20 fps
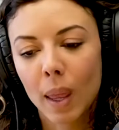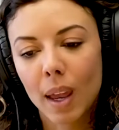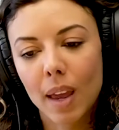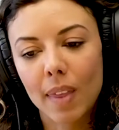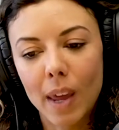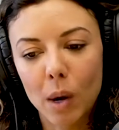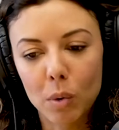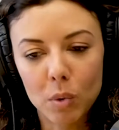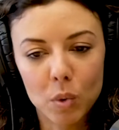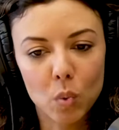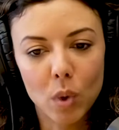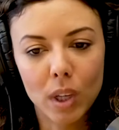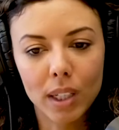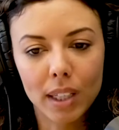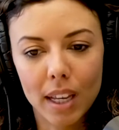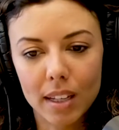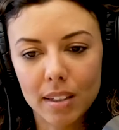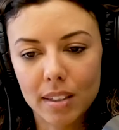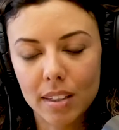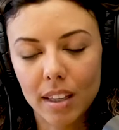And that was one
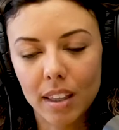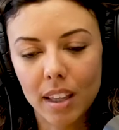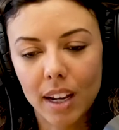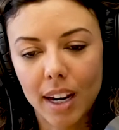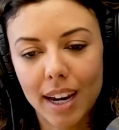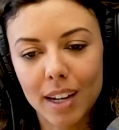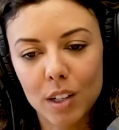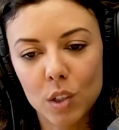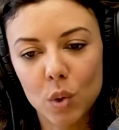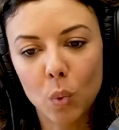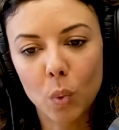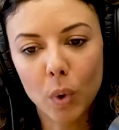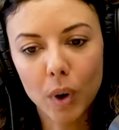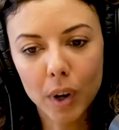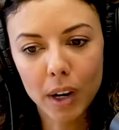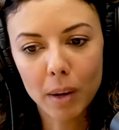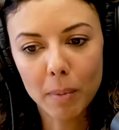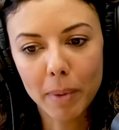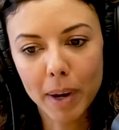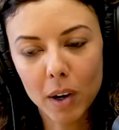less thing that I had to
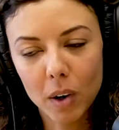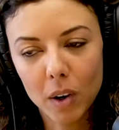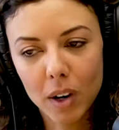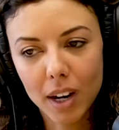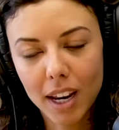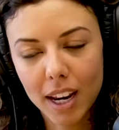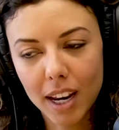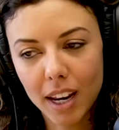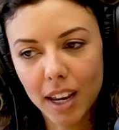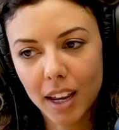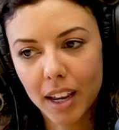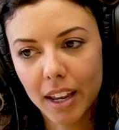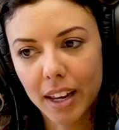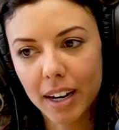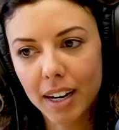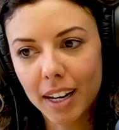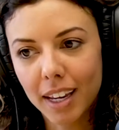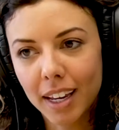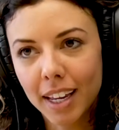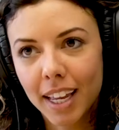worry about.
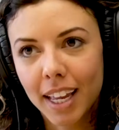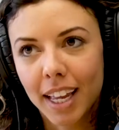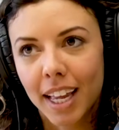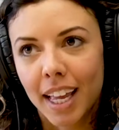And